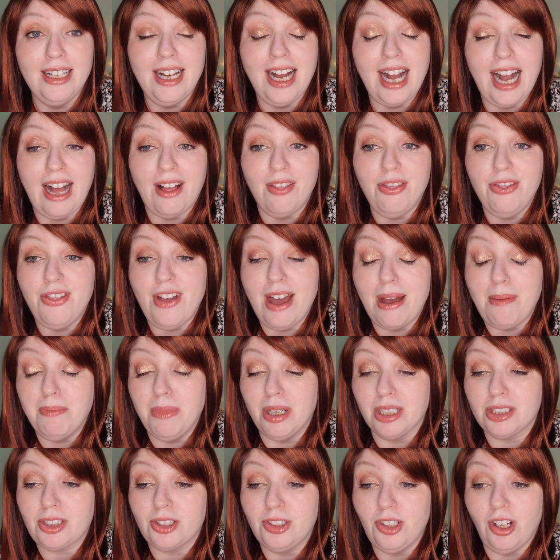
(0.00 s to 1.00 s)
And there
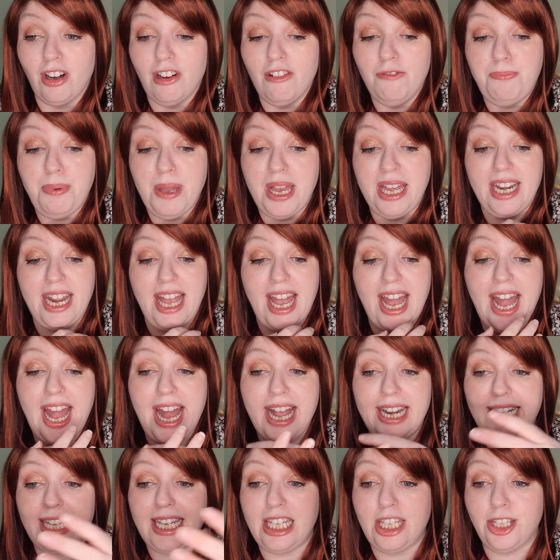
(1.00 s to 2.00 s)
must not have been
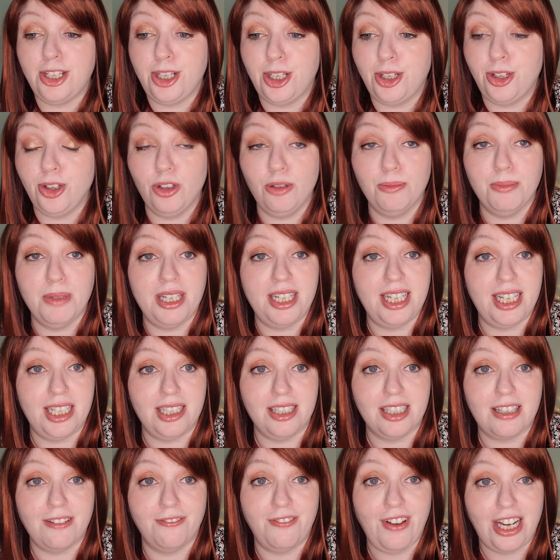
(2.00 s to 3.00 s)
any human
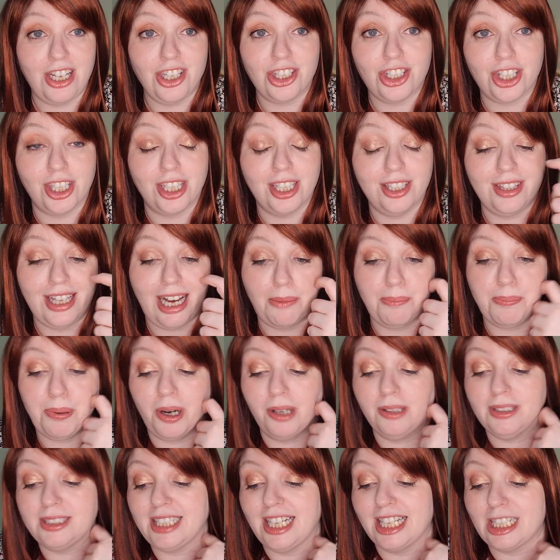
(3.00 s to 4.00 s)
intervention in that
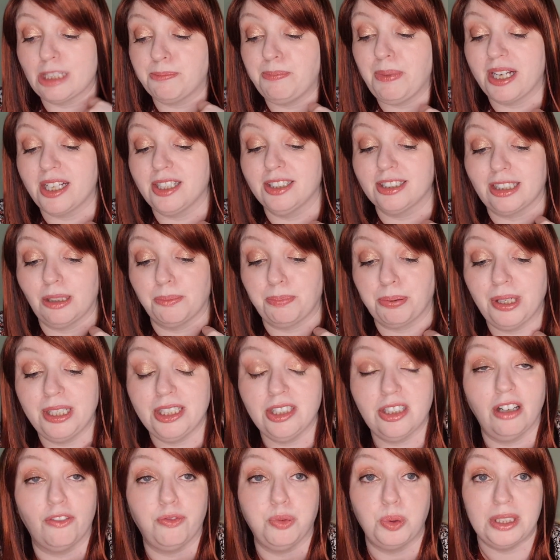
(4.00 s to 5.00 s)
process because the
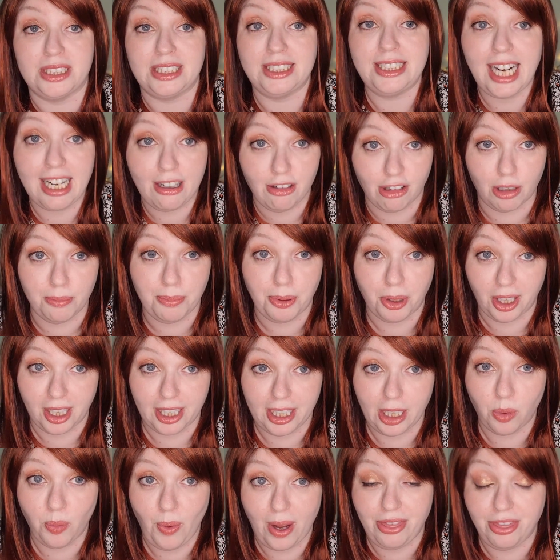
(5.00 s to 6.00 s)
print off was terrible
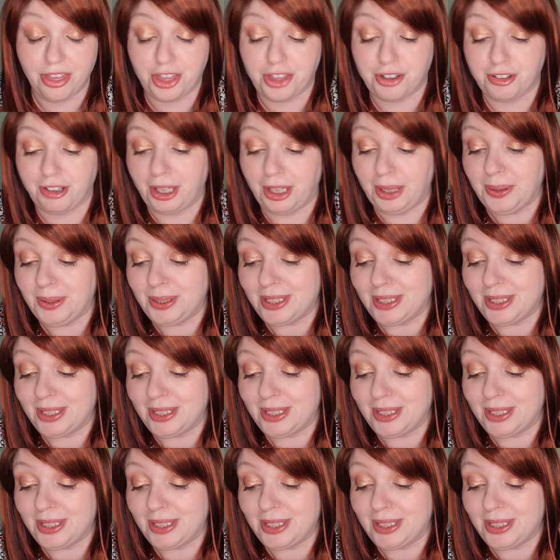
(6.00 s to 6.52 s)
and it went through.